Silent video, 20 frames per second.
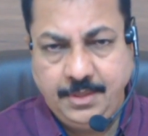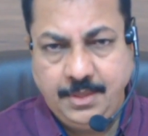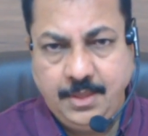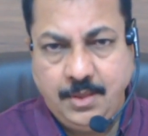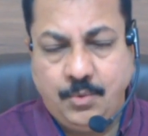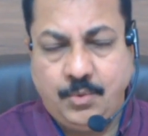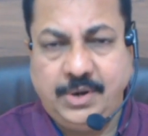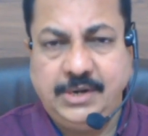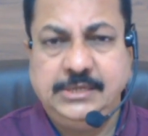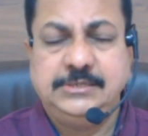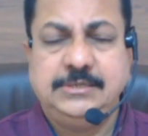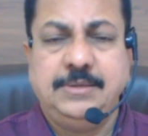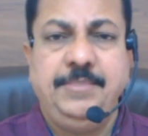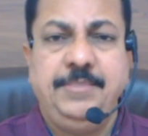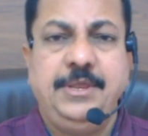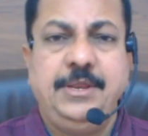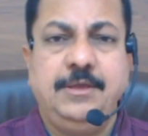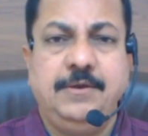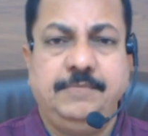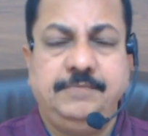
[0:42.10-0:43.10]
What is the
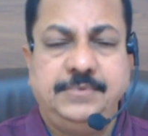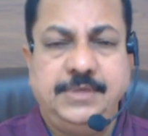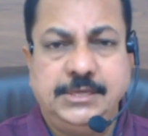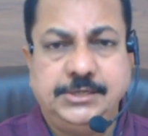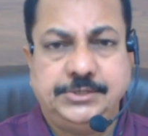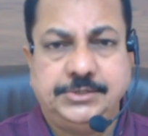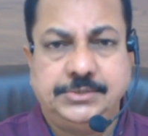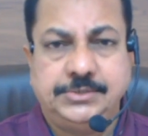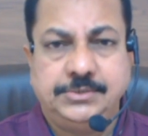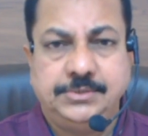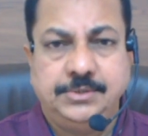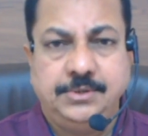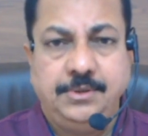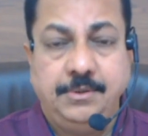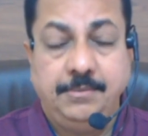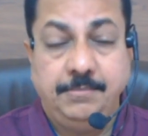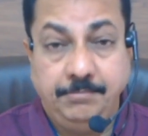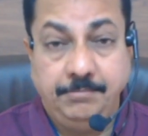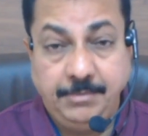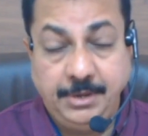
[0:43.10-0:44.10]
meaning of this?
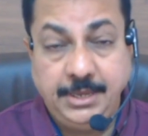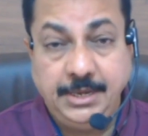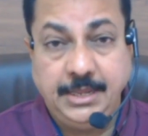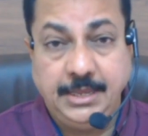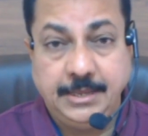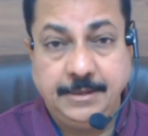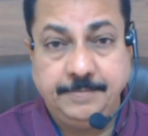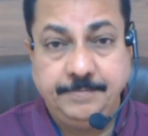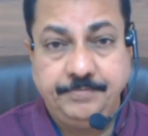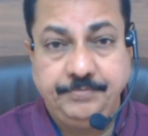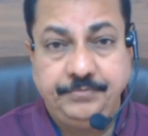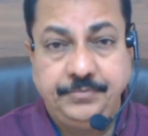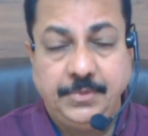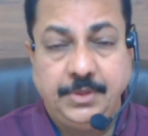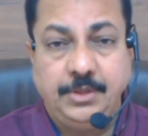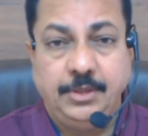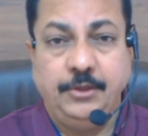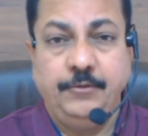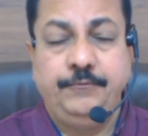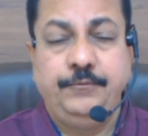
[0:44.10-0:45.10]
Meaning,
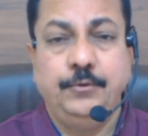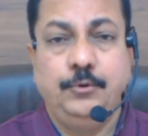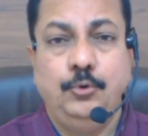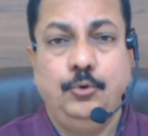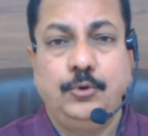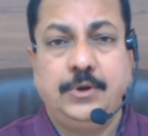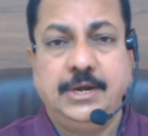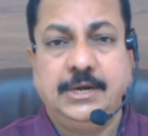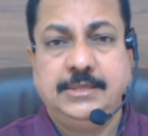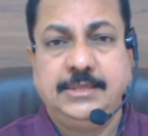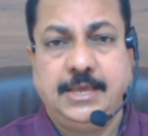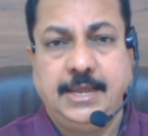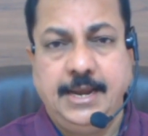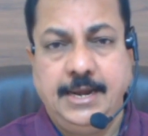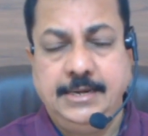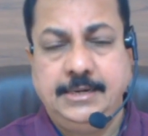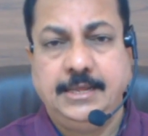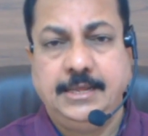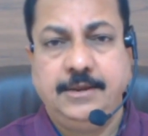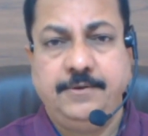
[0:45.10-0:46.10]
if you look at the
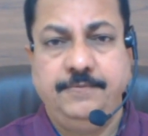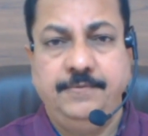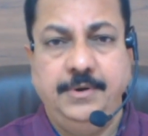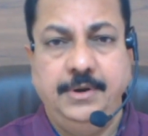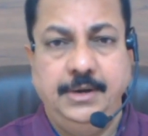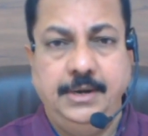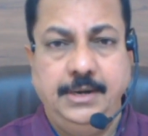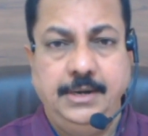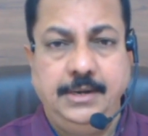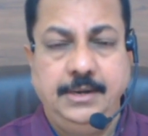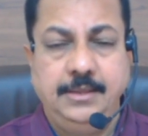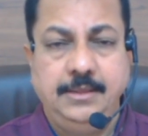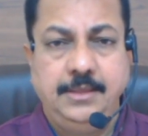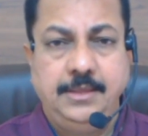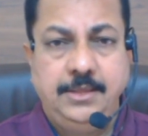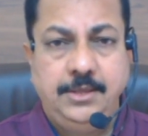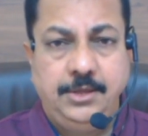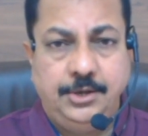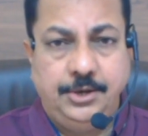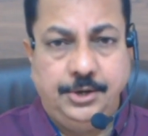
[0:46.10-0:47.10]
entire world,
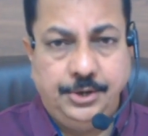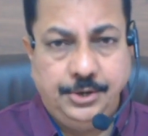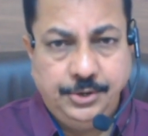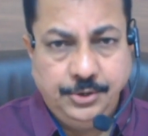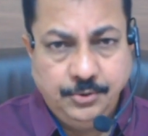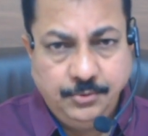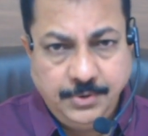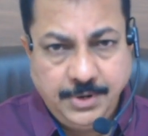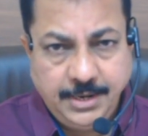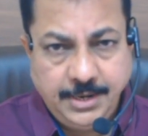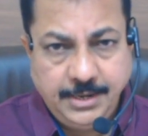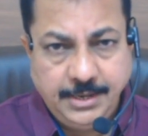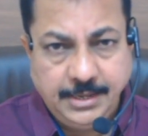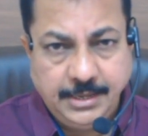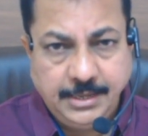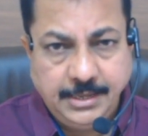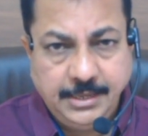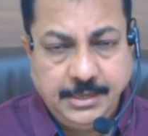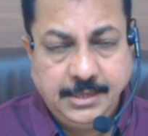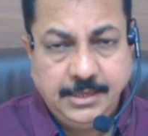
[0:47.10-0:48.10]
New
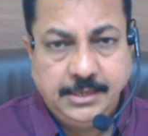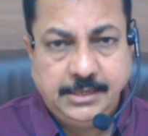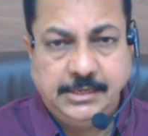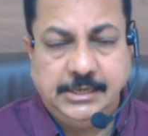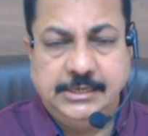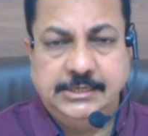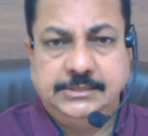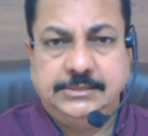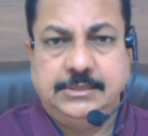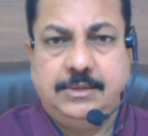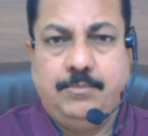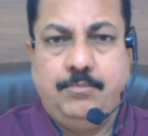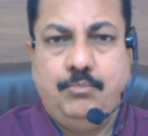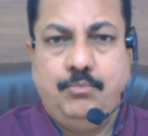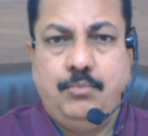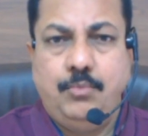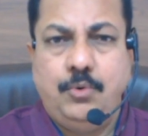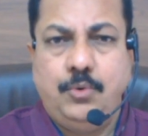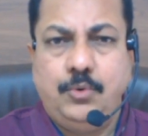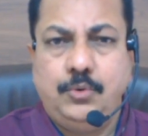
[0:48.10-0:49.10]
Delhi is the
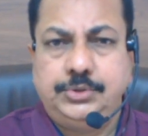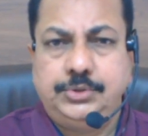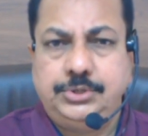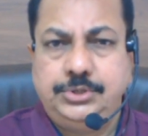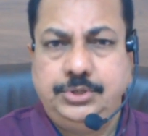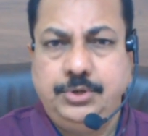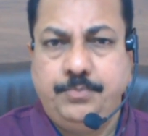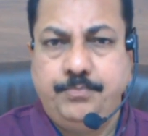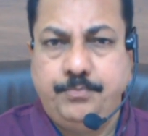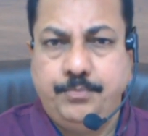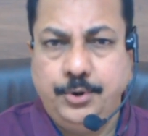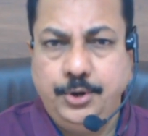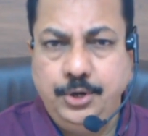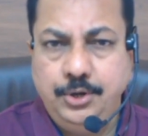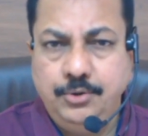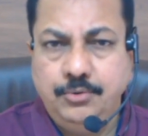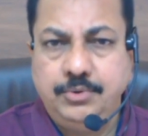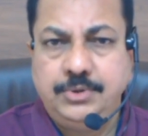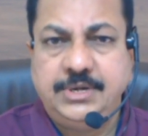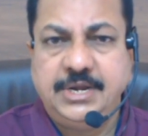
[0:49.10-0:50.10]
most
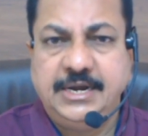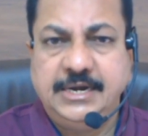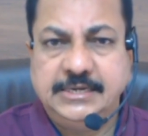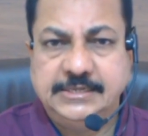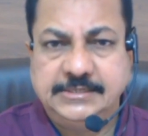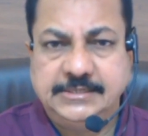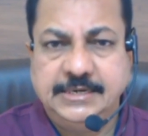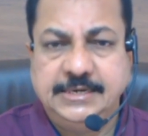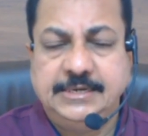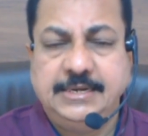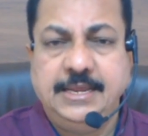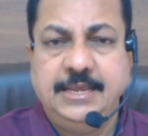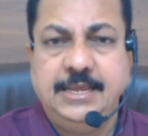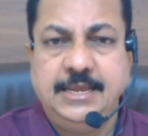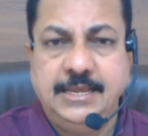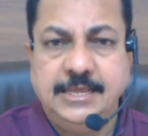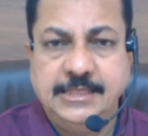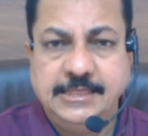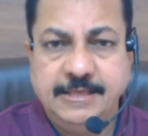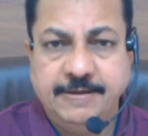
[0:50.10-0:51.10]
polluted city
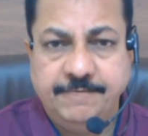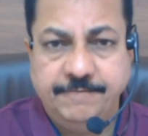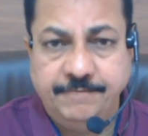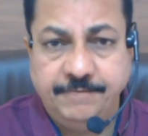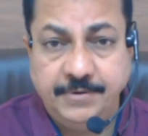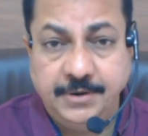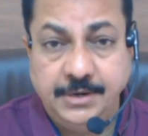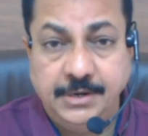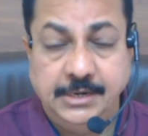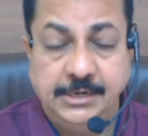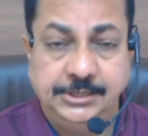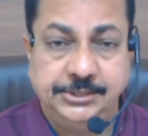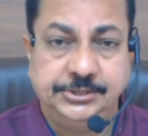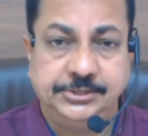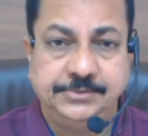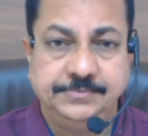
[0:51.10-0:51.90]
in the world.